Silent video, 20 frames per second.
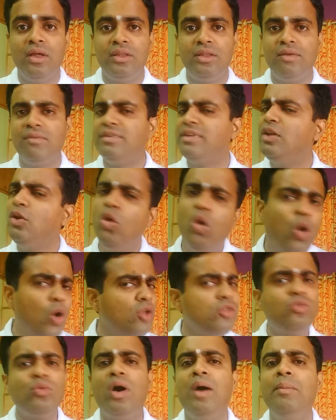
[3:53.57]
they will say,
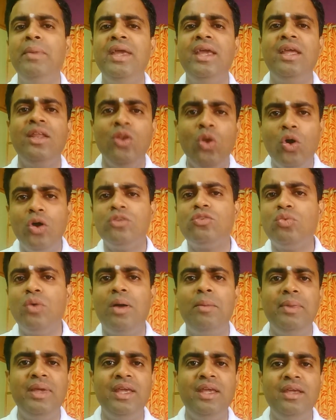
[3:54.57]
no Swami, no
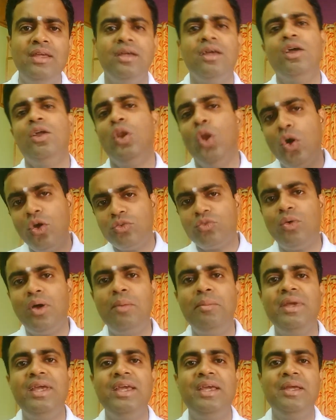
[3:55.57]
Swami, no
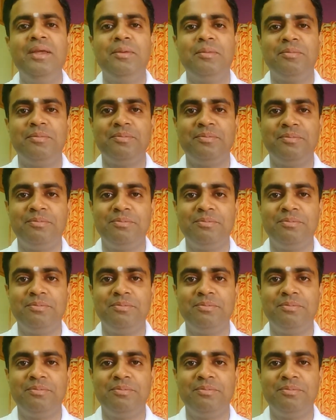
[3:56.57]
Swami.